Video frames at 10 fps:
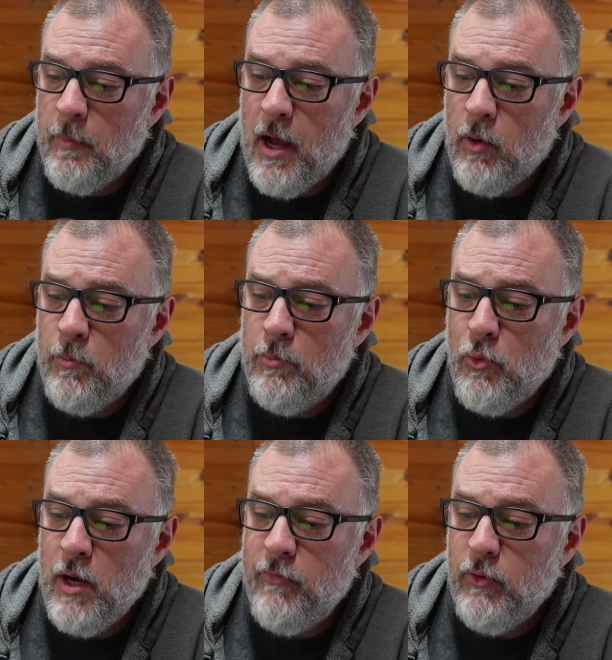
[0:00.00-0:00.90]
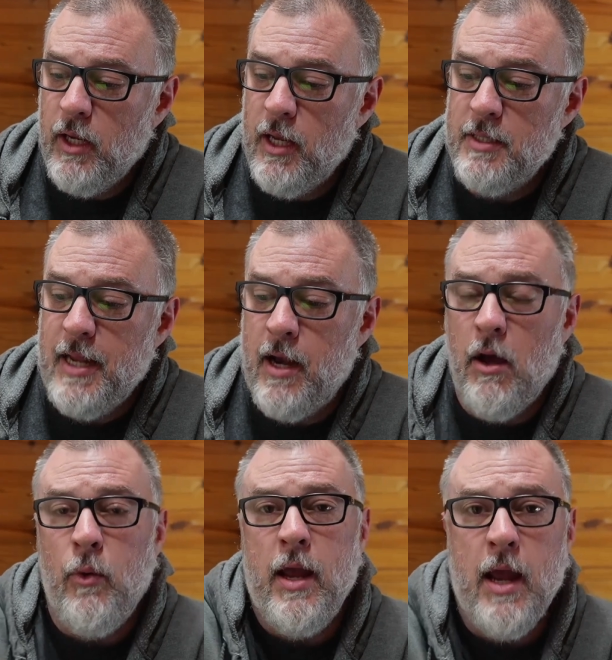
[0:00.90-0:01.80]
about briefly is
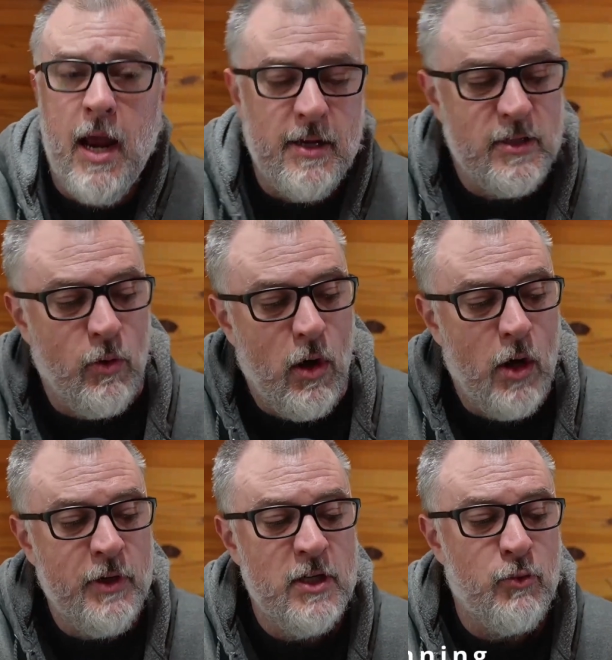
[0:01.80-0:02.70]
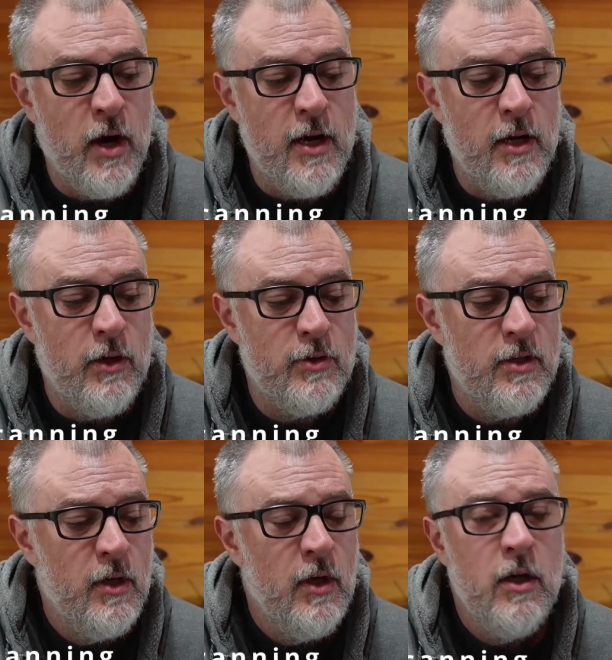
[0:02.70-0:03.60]
NOAA. So all these
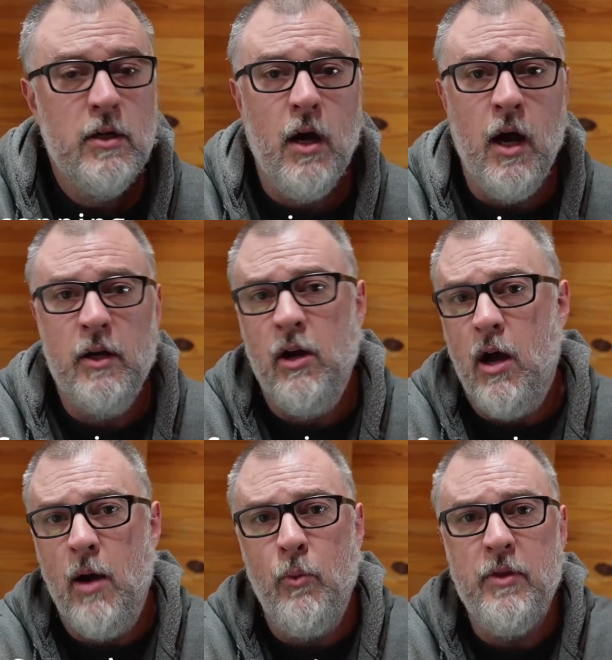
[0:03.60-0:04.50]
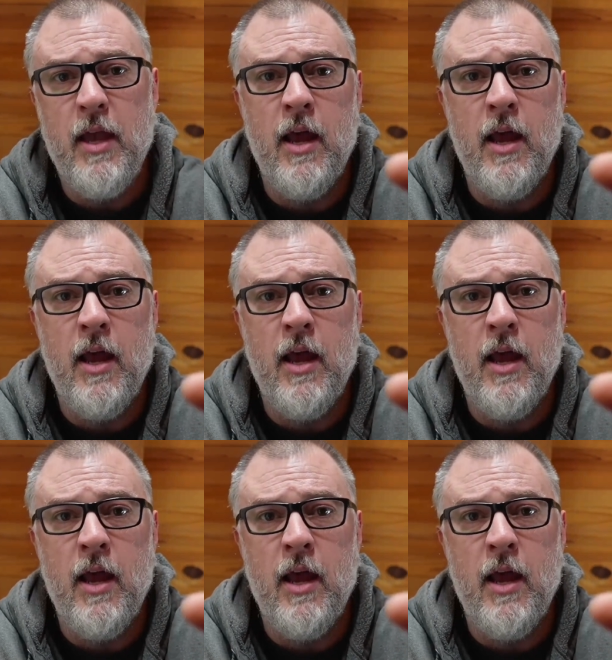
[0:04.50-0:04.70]
radios come with